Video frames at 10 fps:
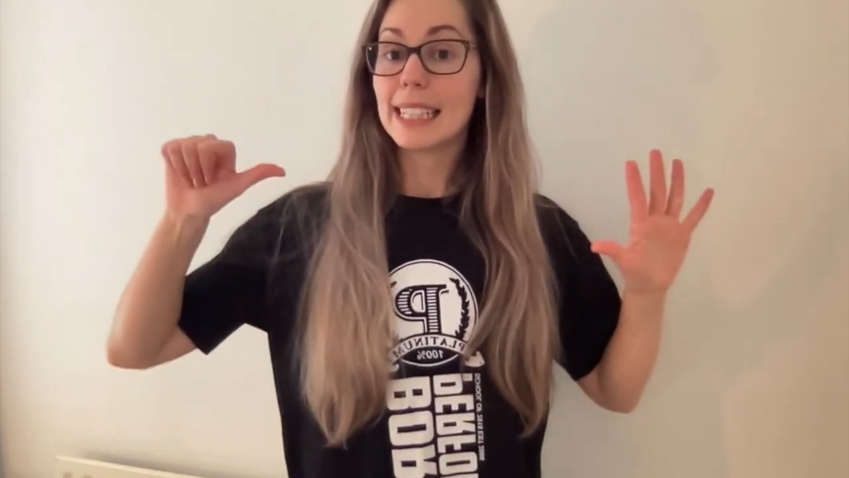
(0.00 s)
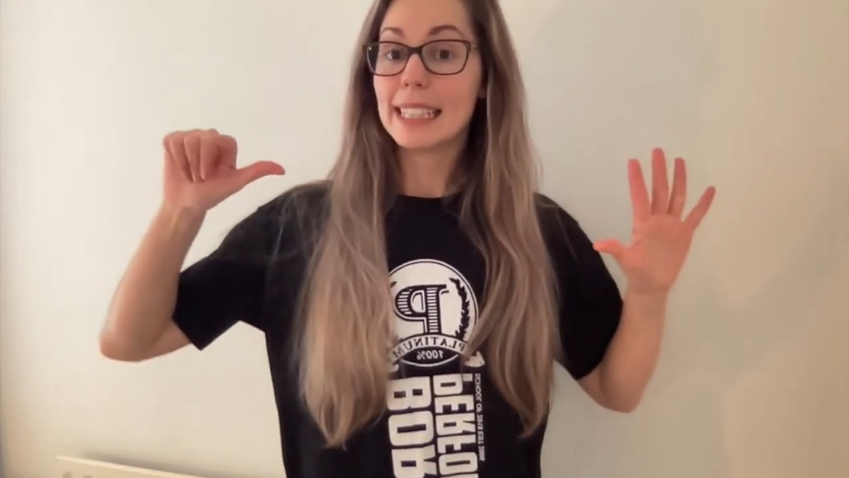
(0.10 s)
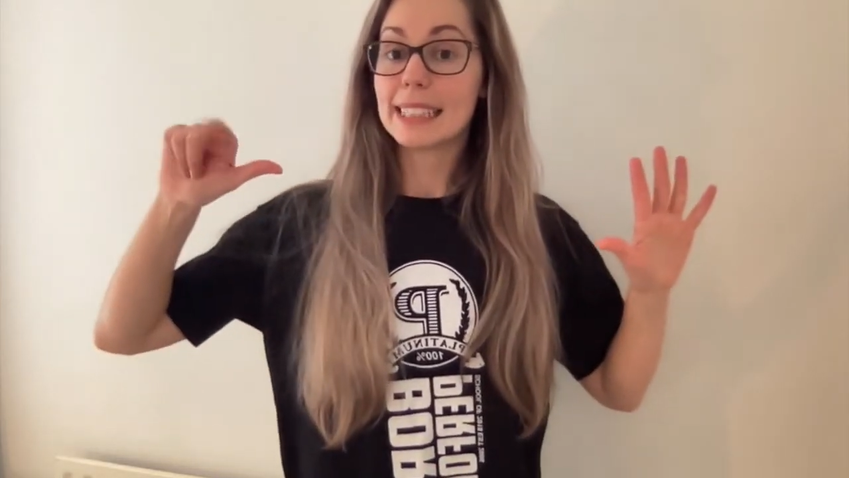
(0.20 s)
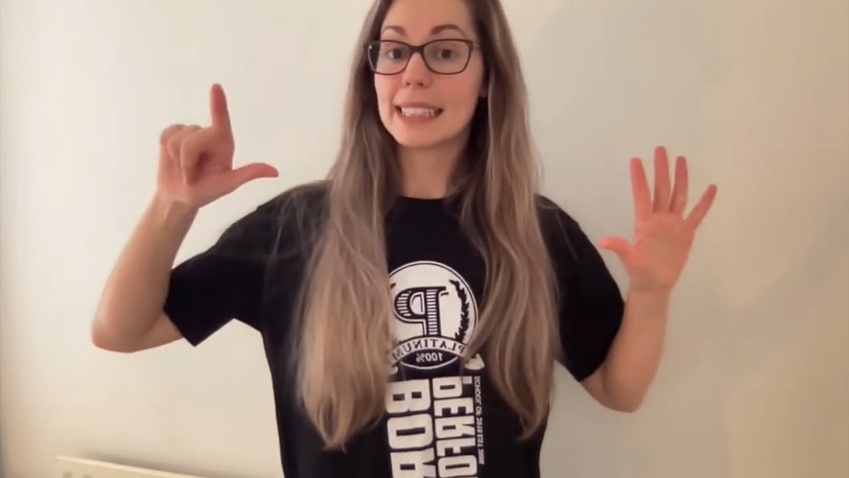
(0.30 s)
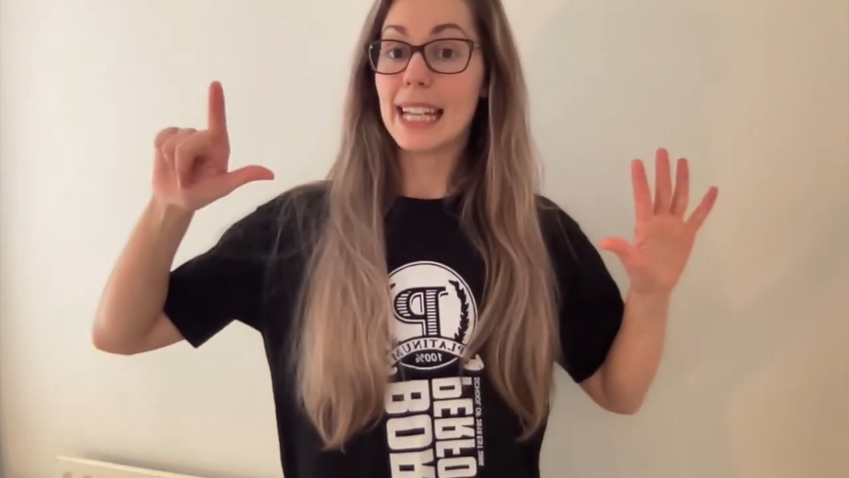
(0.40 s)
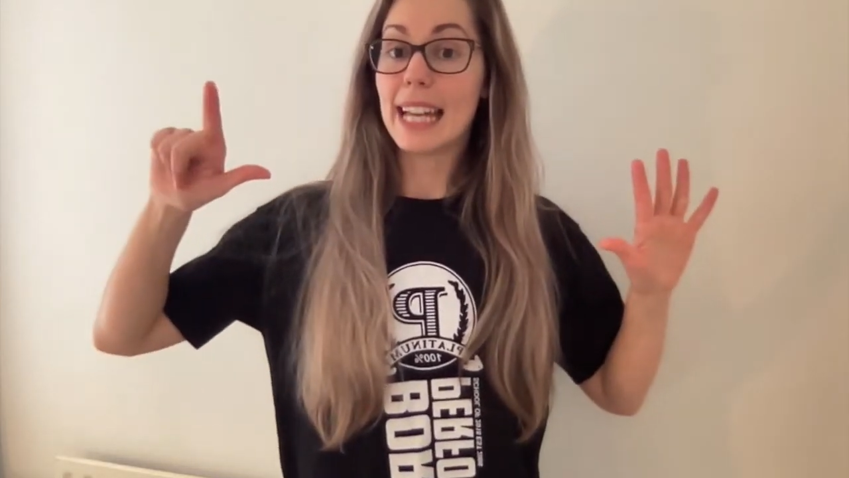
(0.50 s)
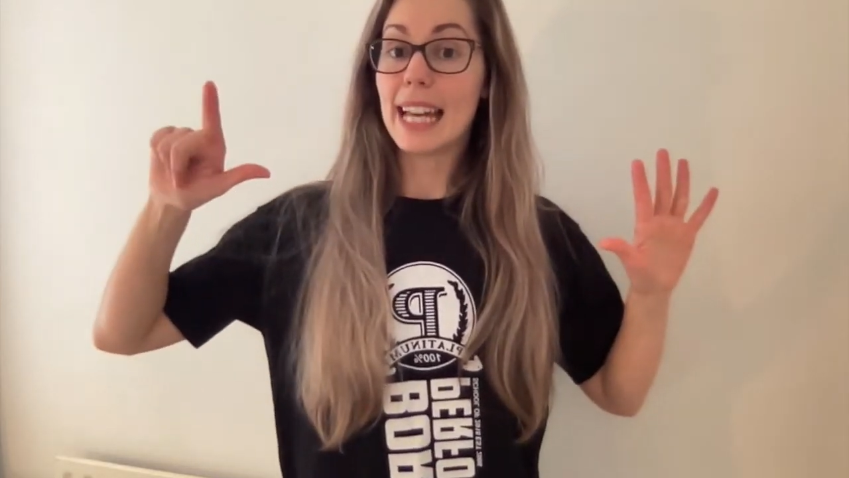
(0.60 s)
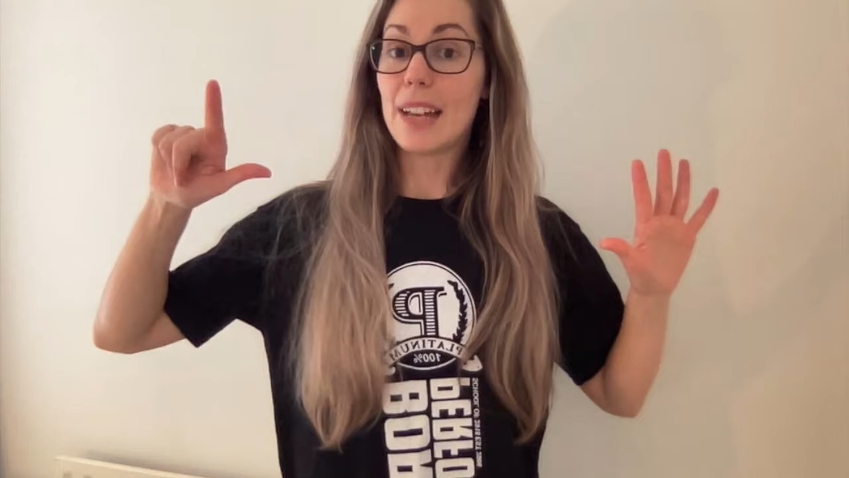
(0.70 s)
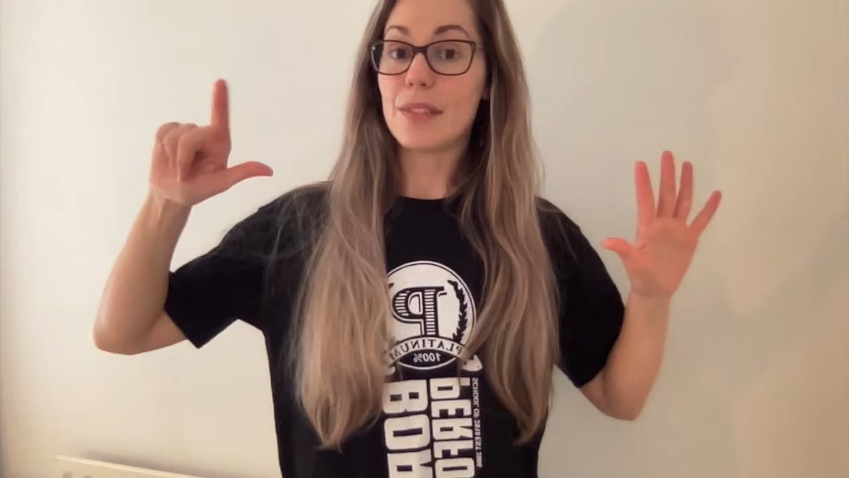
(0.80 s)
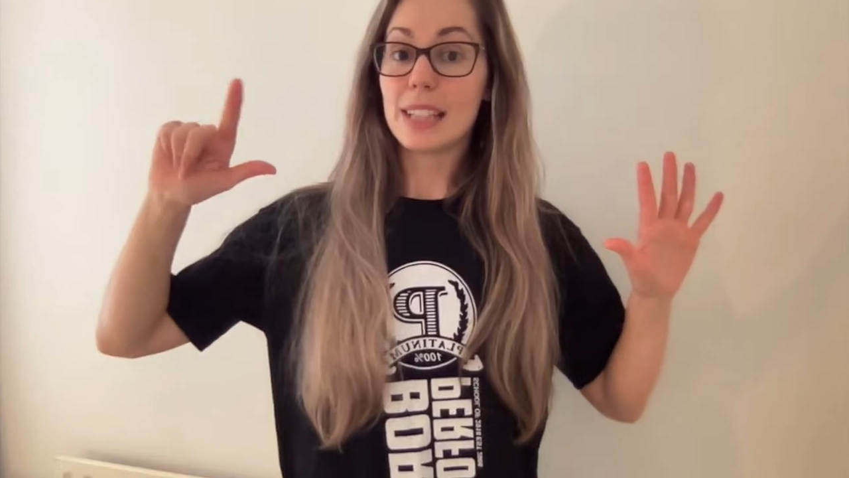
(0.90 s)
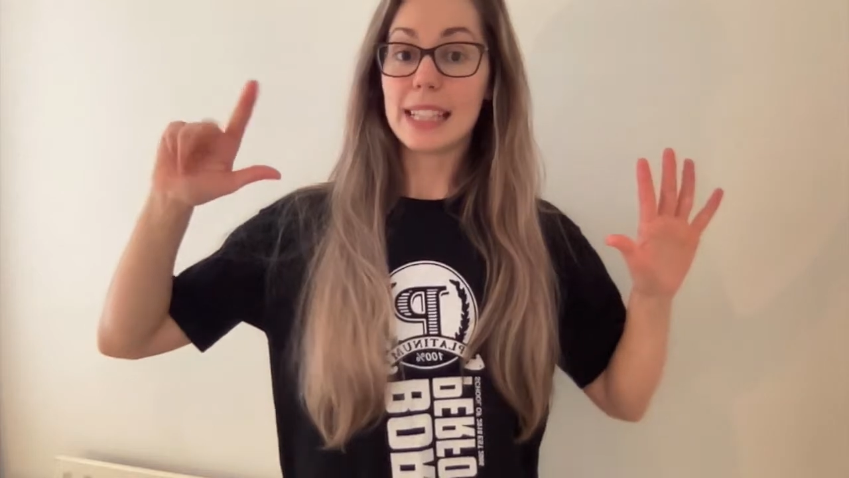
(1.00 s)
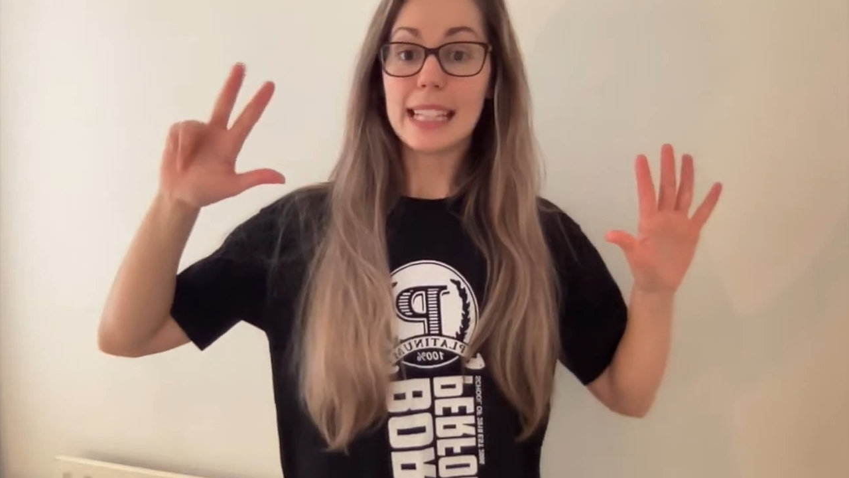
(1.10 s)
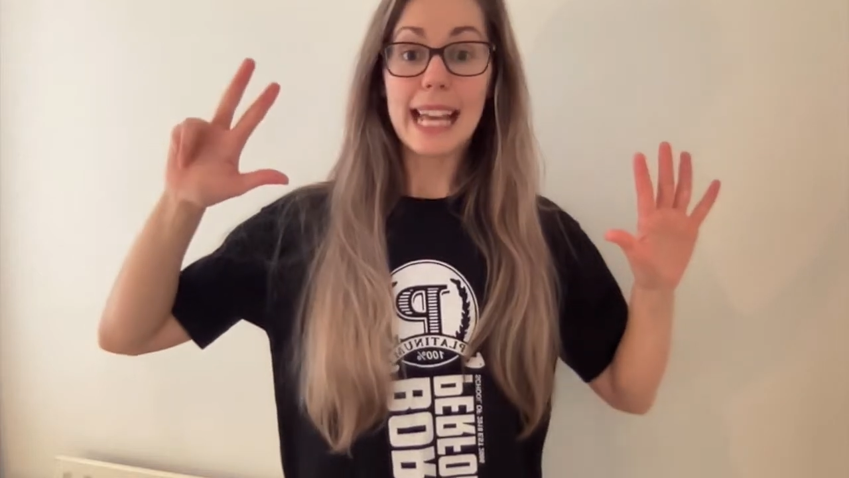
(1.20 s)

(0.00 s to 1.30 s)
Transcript: 7,